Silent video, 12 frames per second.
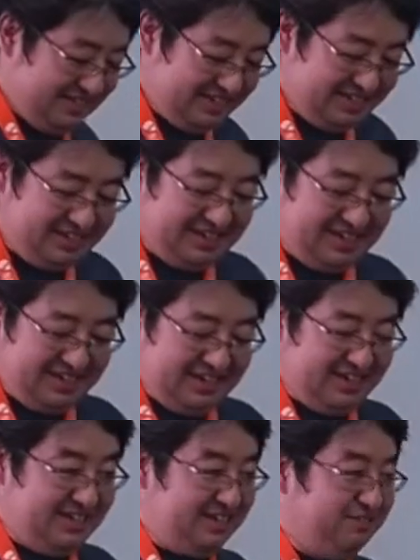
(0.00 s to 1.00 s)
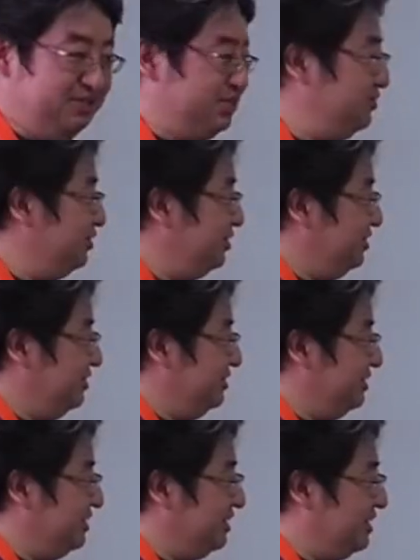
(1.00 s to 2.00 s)
And also,
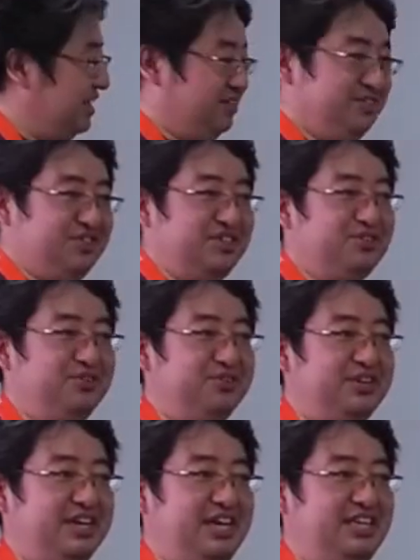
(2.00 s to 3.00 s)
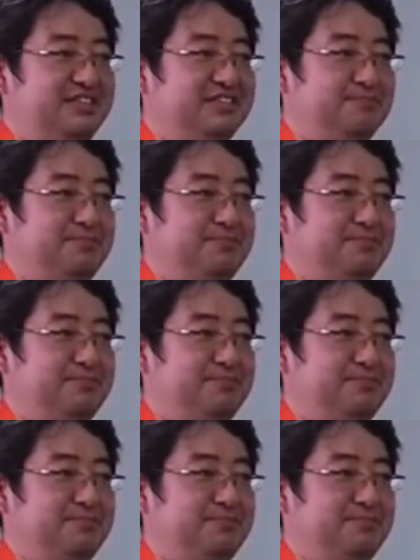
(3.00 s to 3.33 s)
currently Toyota hates banks.